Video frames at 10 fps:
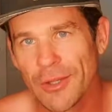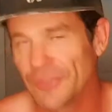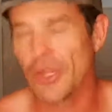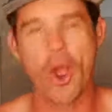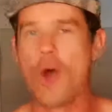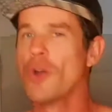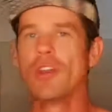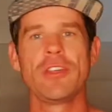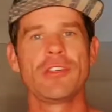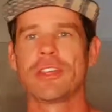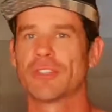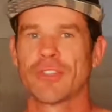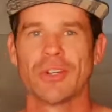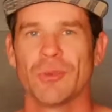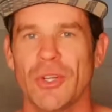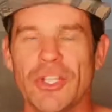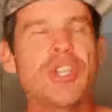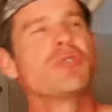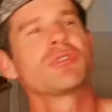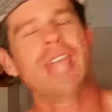It's the only thing that's going to work. You
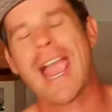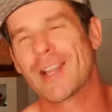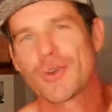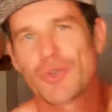can calorie